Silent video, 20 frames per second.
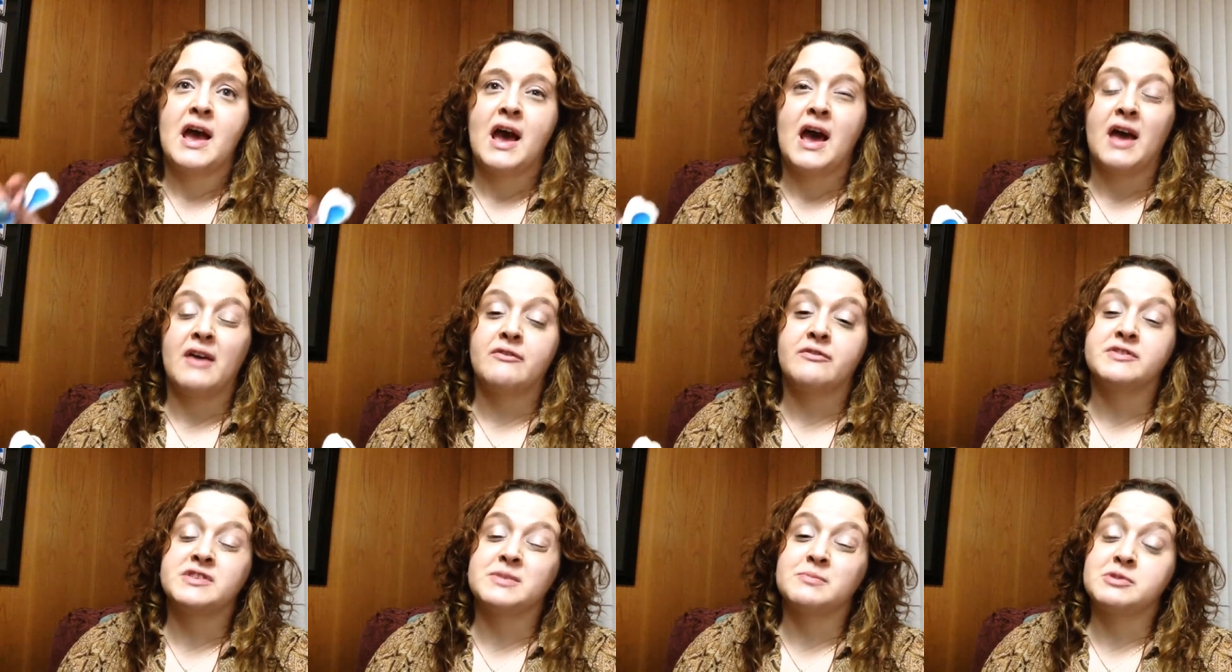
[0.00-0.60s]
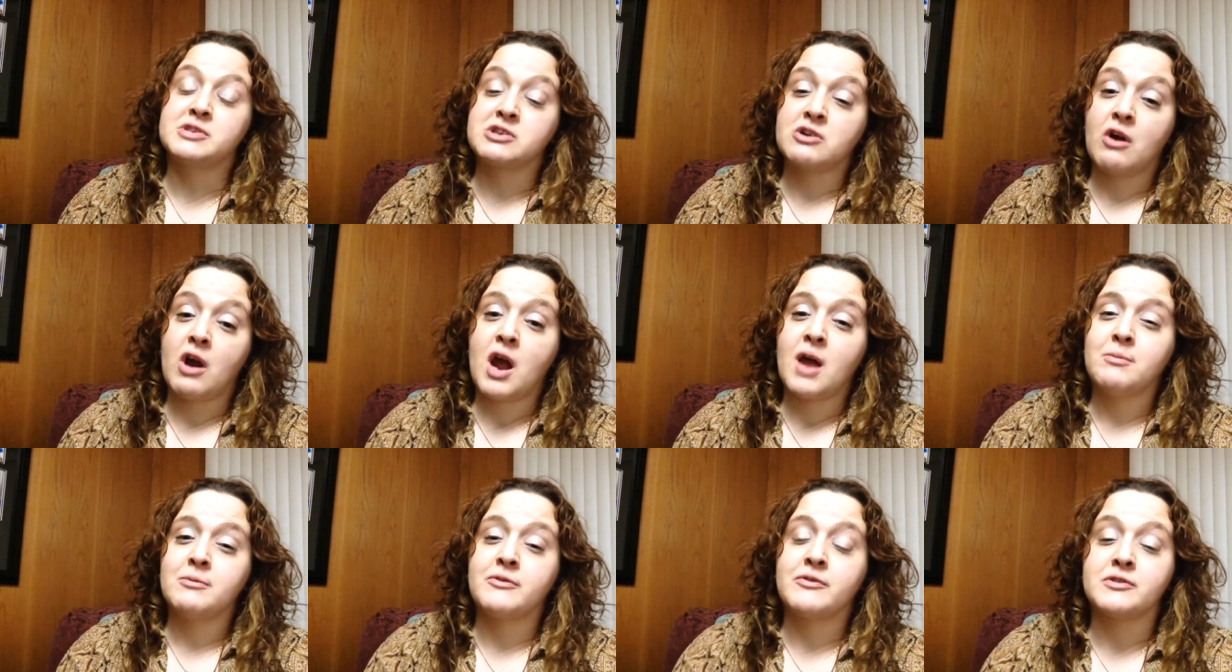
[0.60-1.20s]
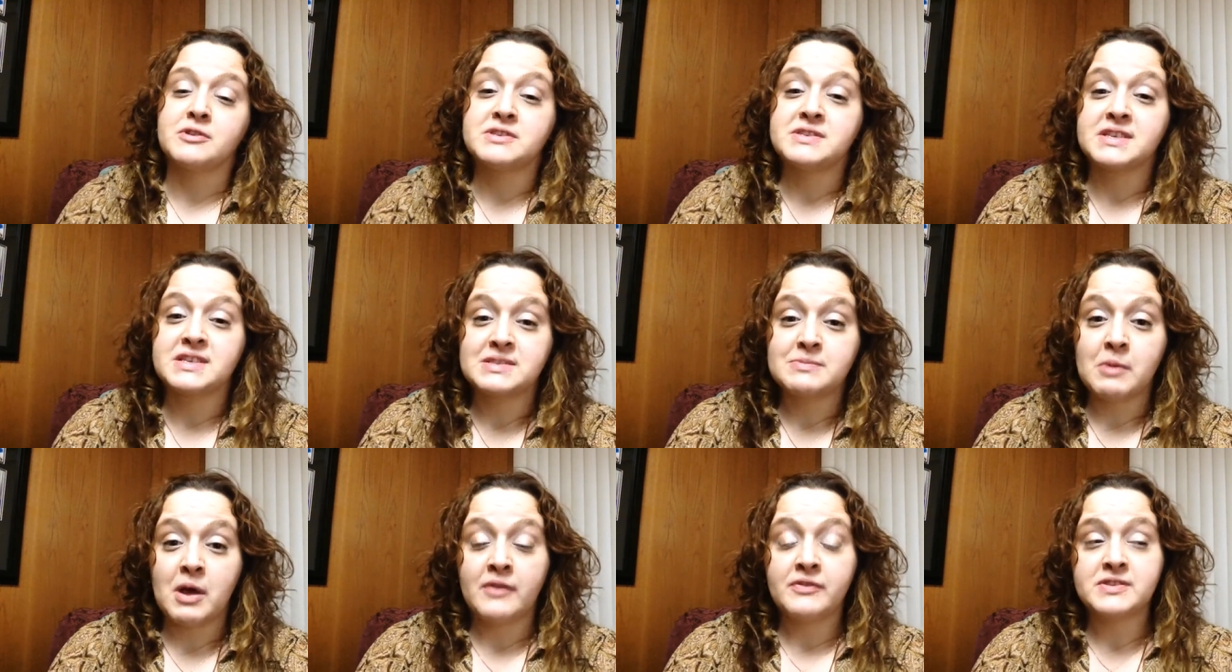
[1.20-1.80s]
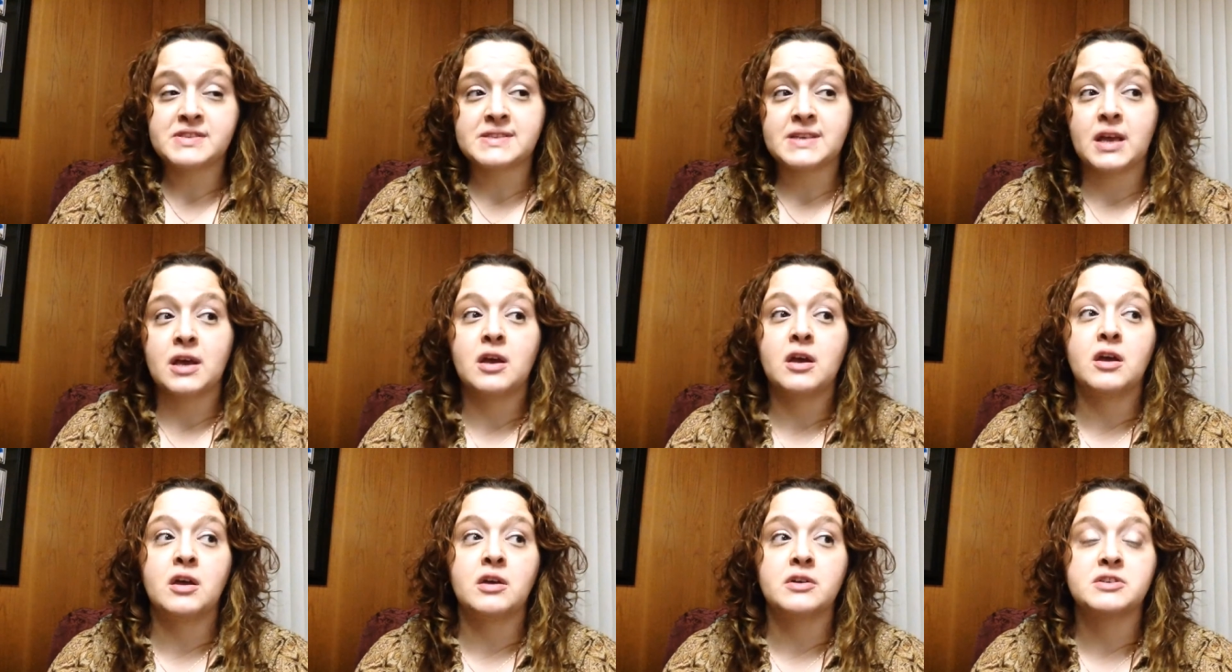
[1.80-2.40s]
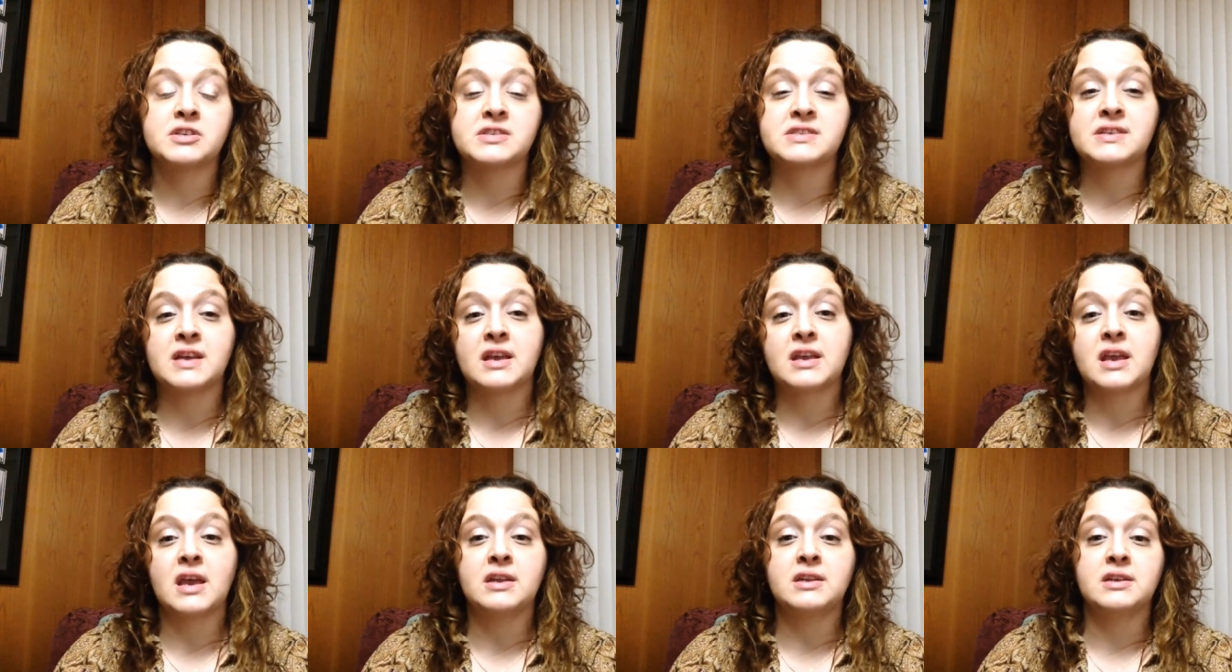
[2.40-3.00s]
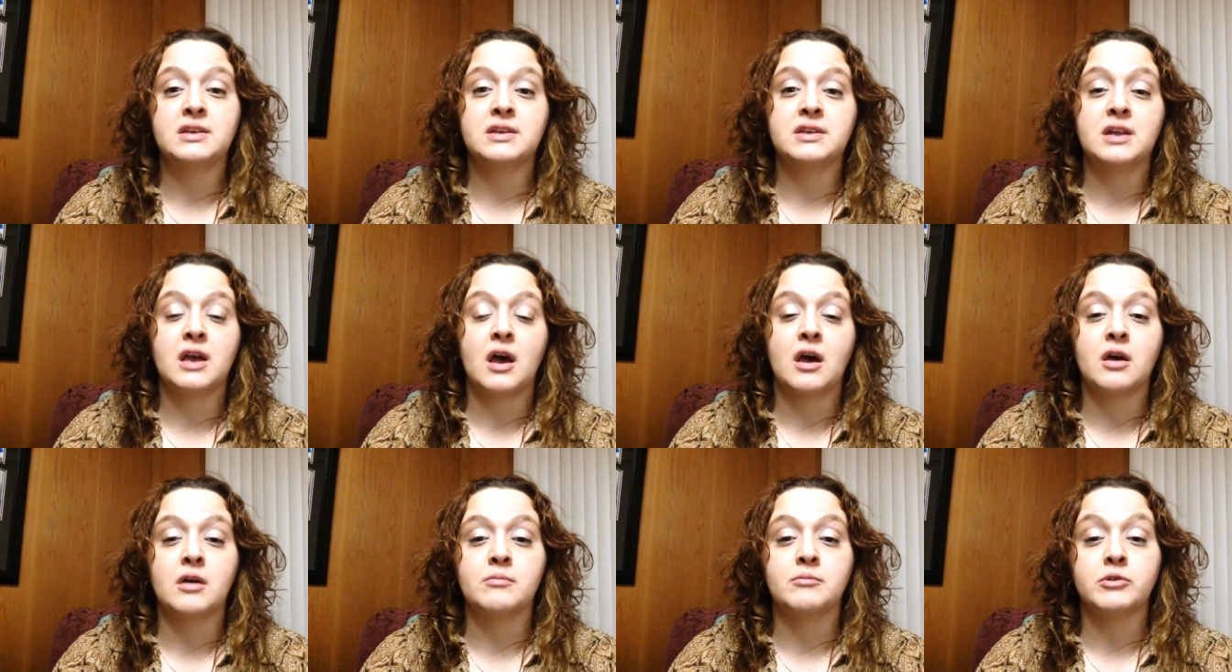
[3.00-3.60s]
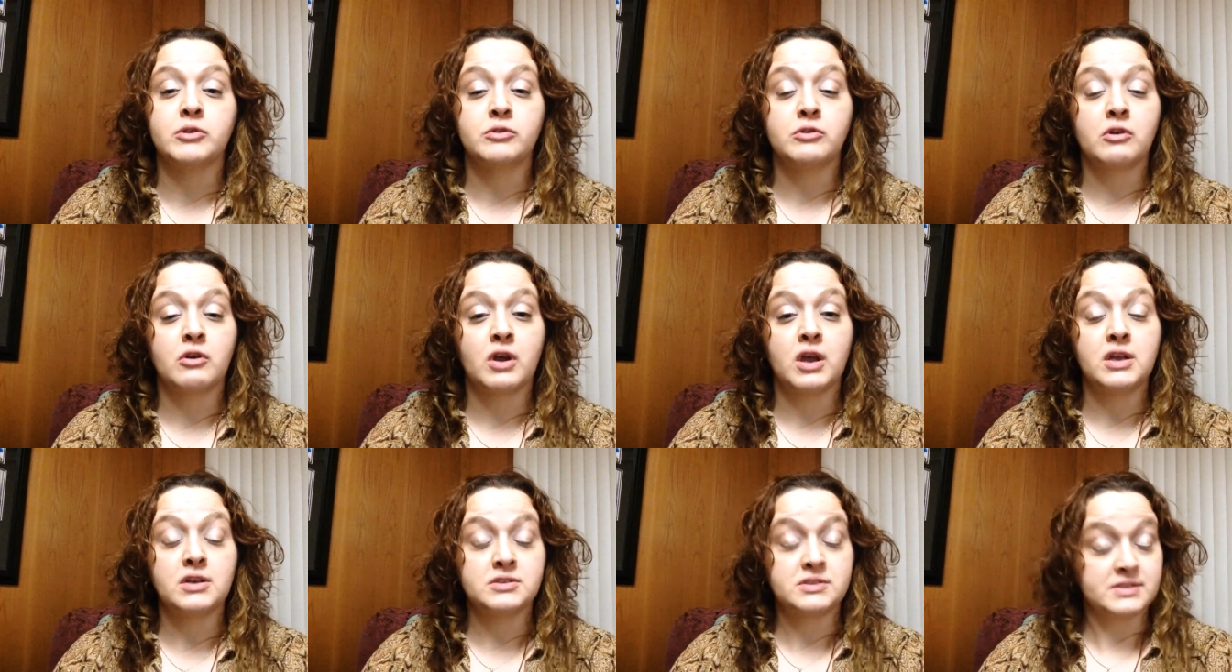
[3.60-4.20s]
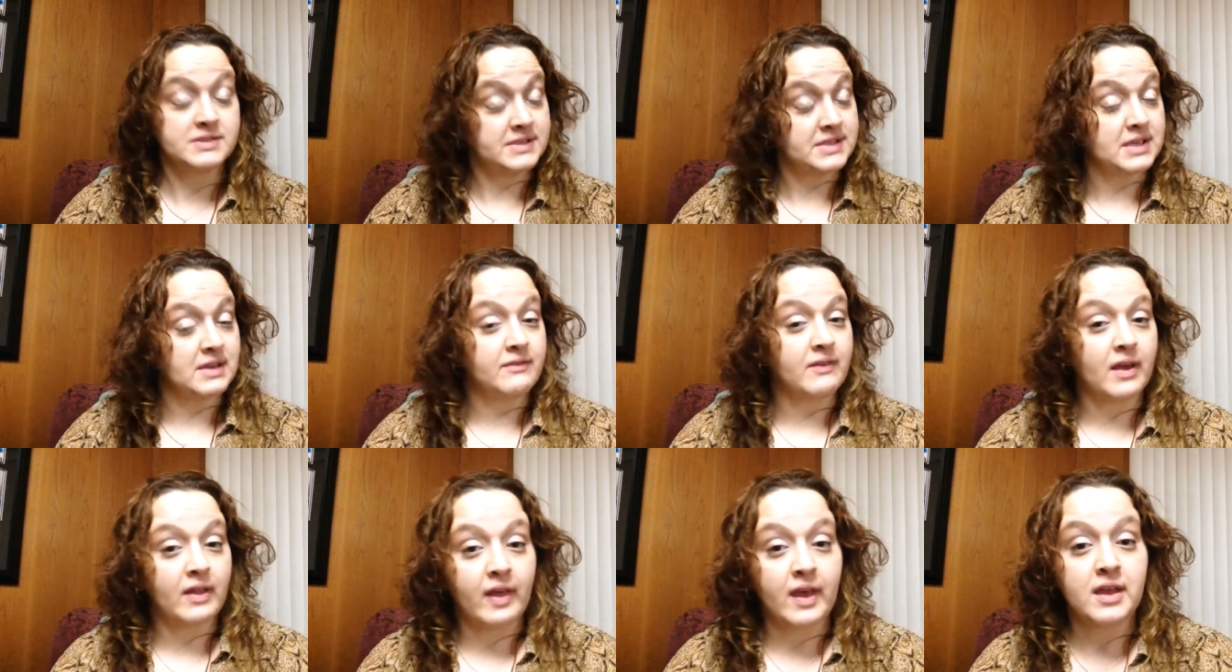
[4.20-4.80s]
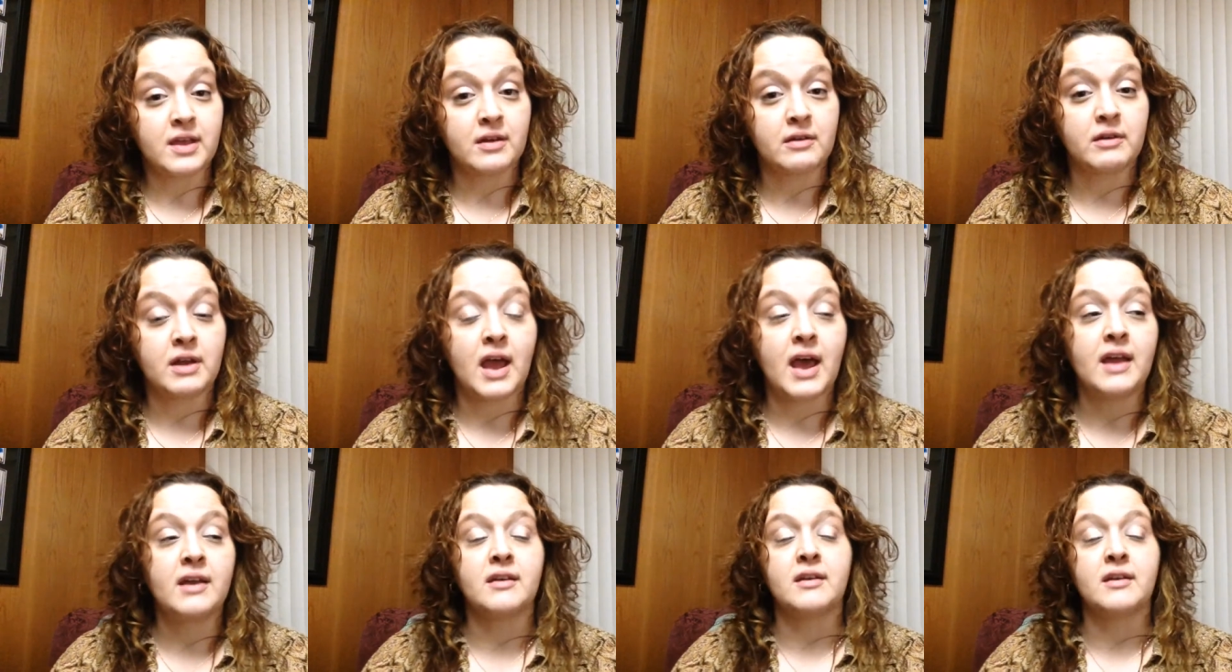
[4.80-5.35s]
I've subscribed for six months, just like I did um, Loot Crate, see if I like it or not.